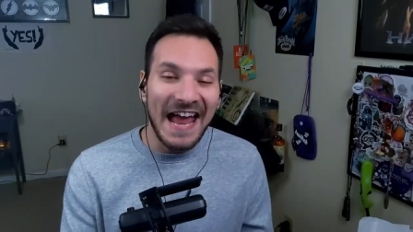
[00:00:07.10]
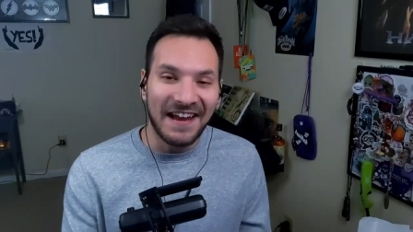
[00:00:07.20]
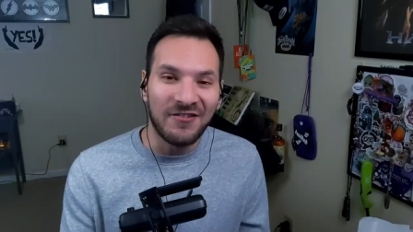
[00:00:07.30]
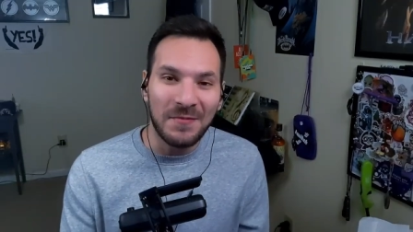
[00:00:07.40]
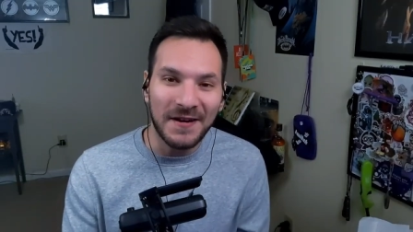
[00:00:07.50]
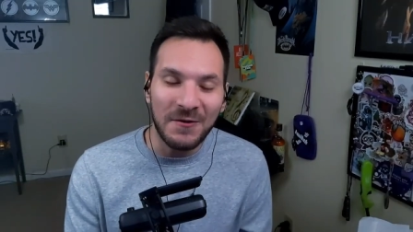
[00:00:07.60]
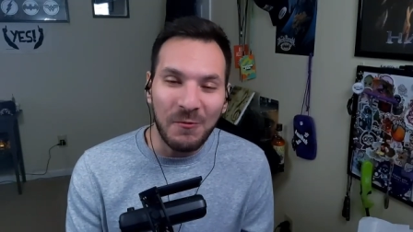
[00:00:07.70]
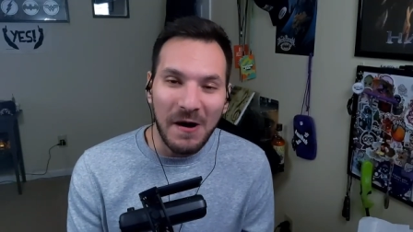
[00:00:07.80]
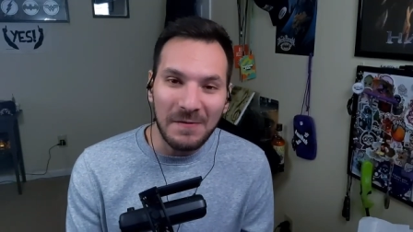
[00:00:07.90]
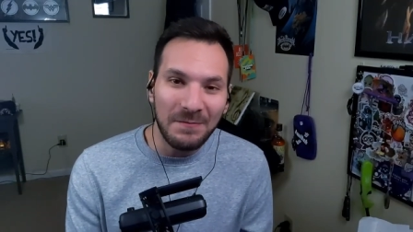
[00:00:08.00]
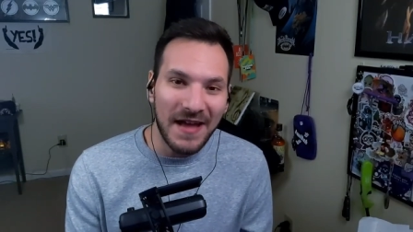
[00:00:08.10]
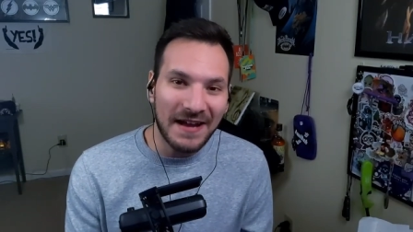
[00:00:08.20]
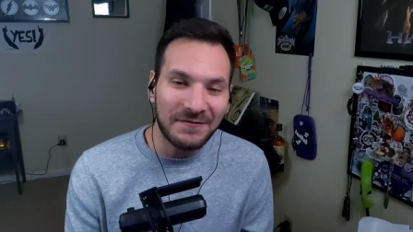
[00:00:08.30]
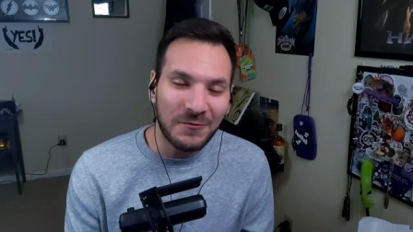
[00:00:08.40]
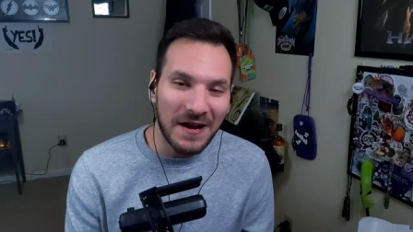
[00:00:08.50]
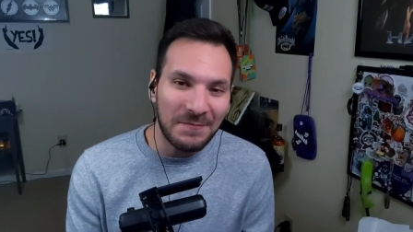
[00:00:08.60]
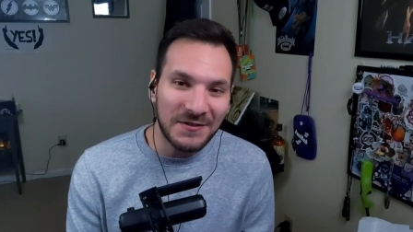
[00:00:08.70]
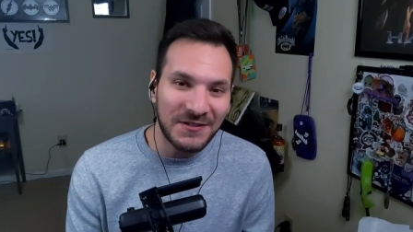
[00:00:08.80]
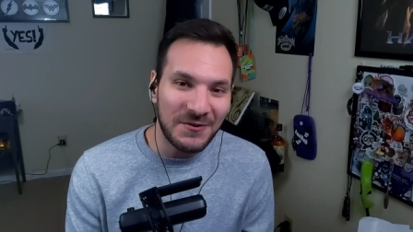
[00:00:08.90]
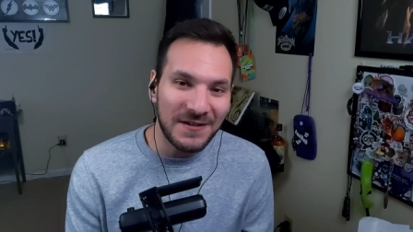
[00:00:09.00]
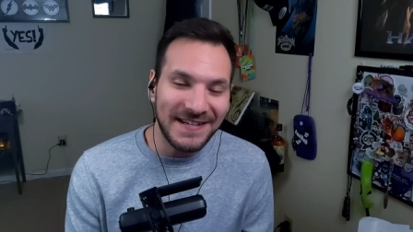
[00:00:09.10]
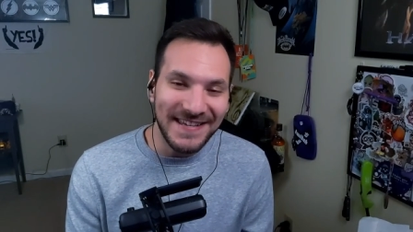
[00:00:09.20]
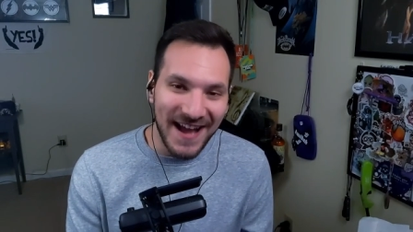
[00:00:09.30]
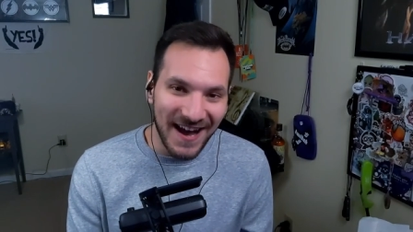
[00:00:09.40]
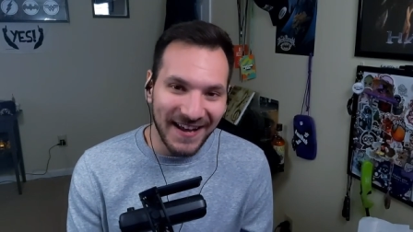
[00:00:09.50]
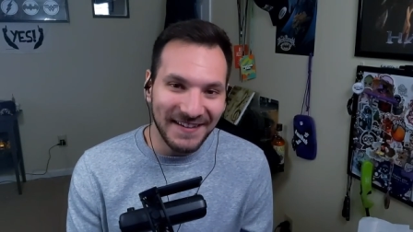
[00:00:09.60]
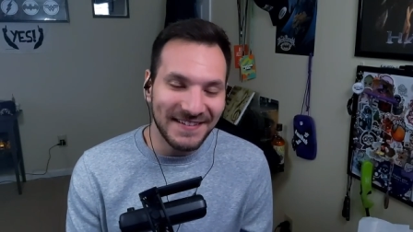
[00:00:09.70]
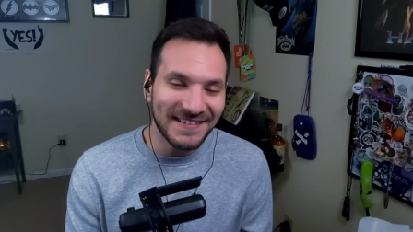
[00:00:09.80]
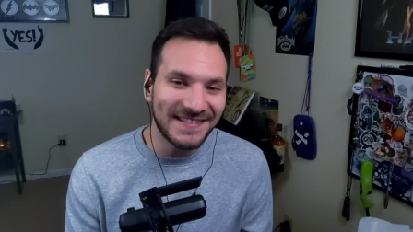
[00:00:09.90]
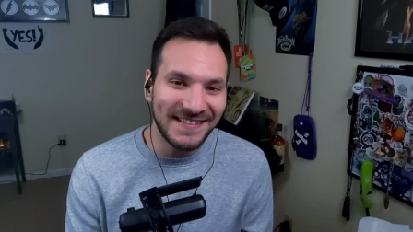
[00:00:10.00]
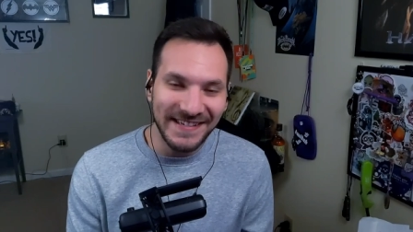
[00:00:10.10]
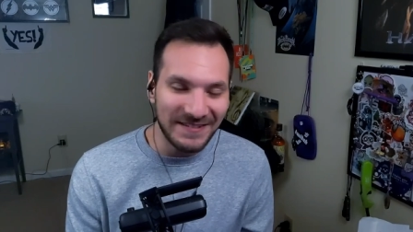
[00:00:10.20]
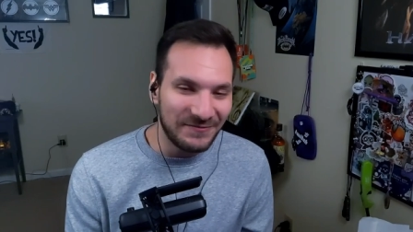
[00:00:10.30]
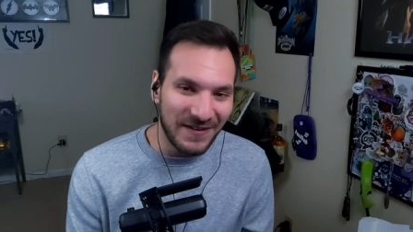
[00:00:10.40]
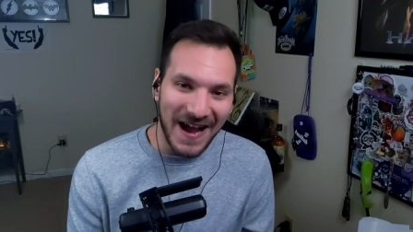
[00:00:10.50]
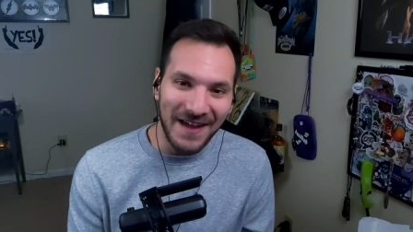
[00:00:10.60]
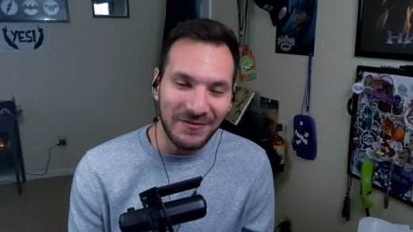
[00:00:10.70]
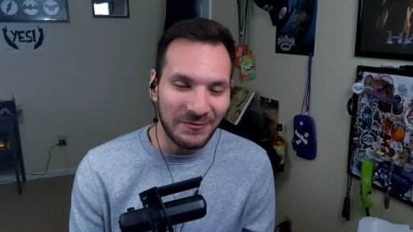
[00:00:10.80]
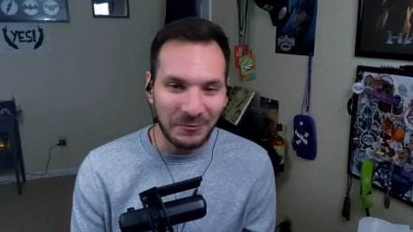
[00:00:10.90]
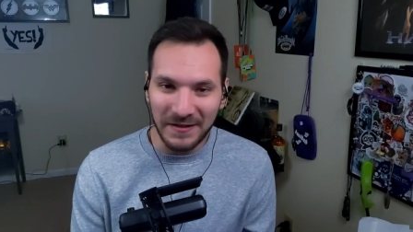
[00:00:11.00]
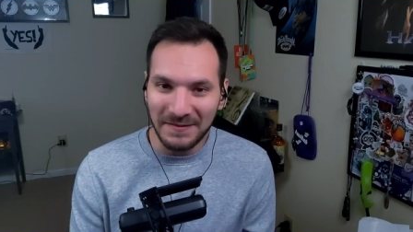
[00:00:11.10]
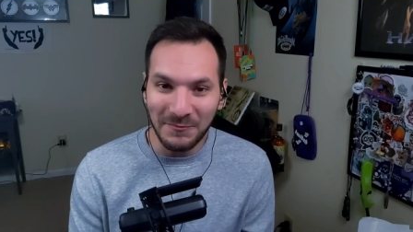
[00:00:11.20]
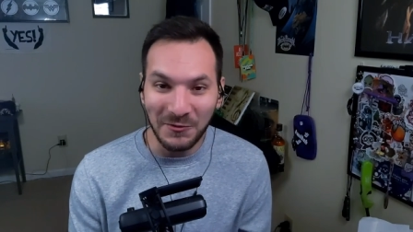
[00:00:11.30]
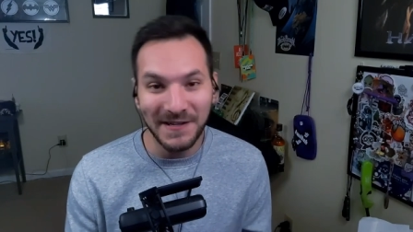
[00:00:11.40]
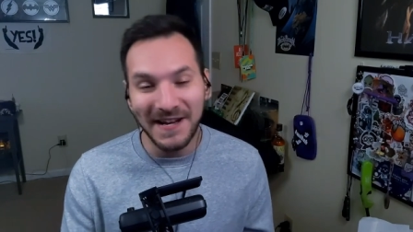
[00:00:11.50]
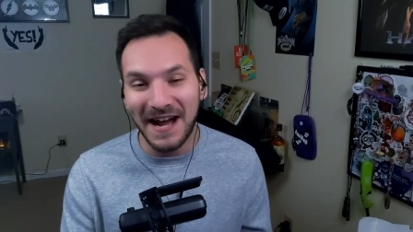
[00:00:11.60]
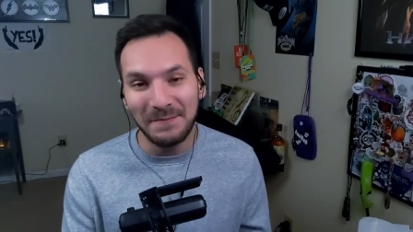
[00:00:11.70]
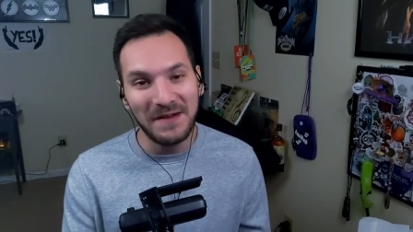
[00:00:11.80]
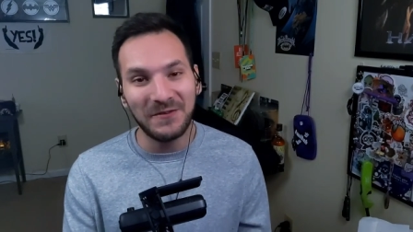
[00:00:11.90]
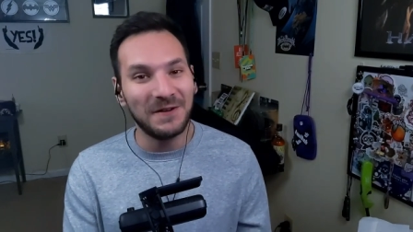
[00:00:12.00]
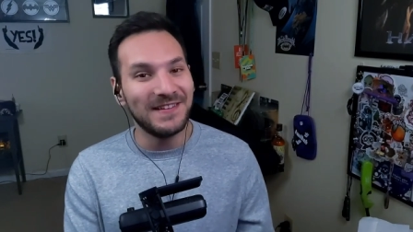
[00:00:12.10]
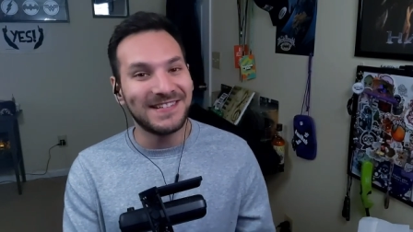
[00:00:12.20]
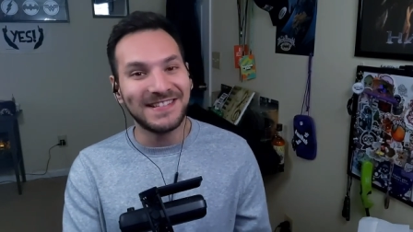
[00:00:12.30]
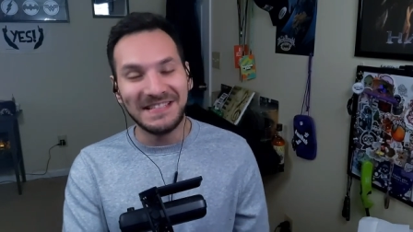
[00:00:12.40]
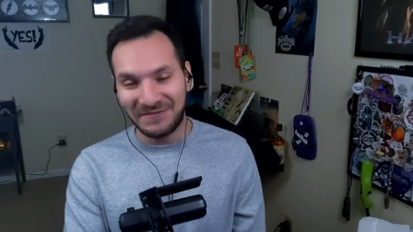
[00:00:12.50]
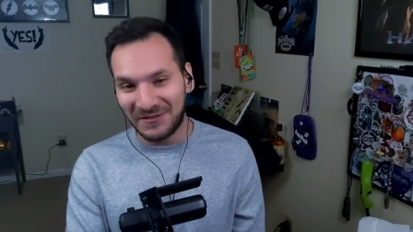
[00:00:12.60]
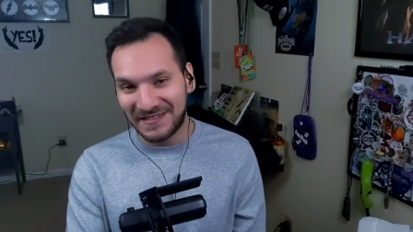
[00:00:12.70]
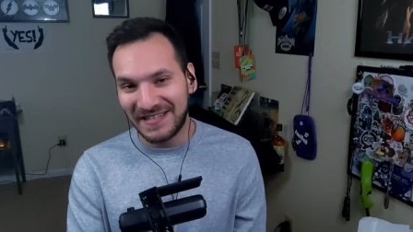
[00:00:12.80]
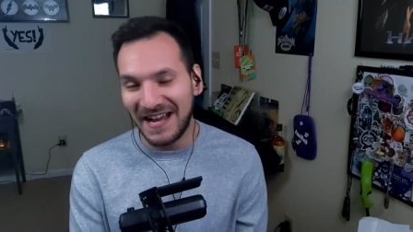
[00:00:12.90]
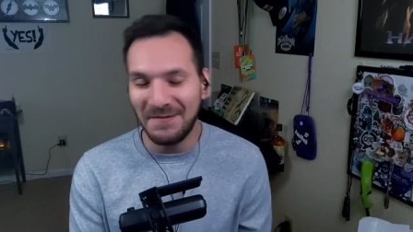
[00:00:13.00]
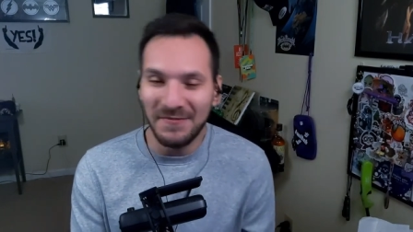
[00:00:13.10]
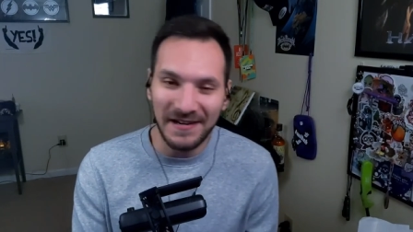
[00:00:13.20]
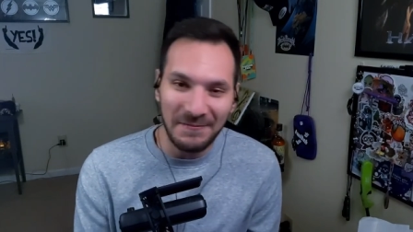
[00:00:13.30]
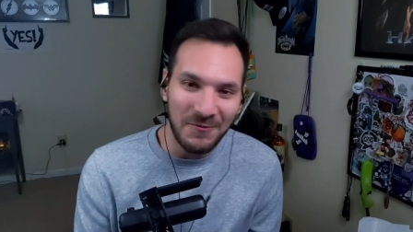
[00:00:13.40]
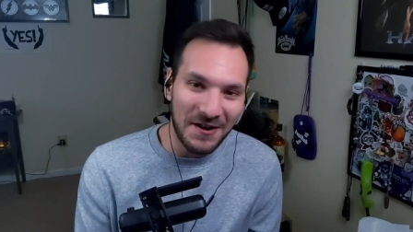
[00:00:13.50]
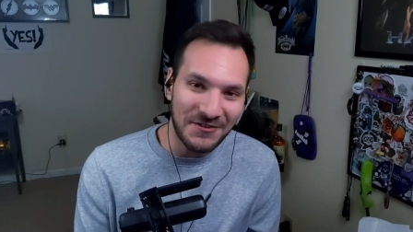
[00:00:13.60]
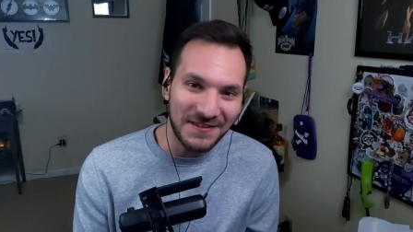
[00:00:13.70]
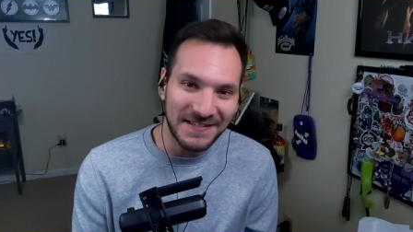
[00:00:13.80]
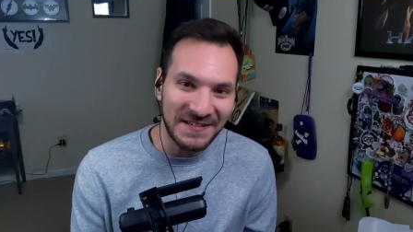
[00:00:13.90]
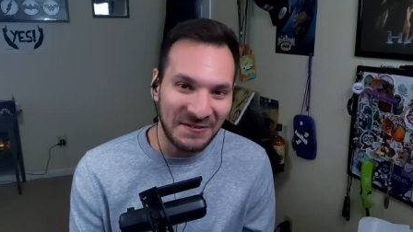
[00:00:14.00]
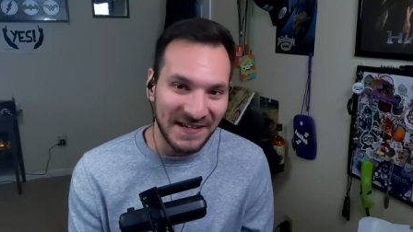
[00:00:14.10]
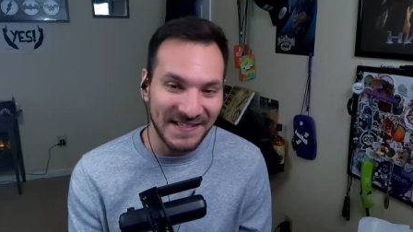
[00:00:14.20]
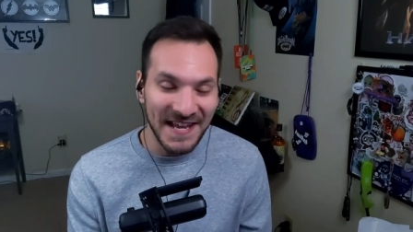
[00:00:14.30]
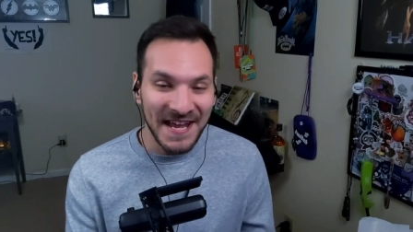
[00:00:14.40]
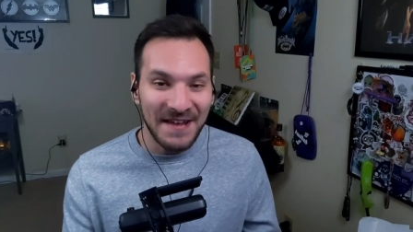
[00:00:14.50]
Hey everybody, welcome back for episode 9, season 5 of Rick and Morty. I'm Ever, and this is the first time that I'm watching the series.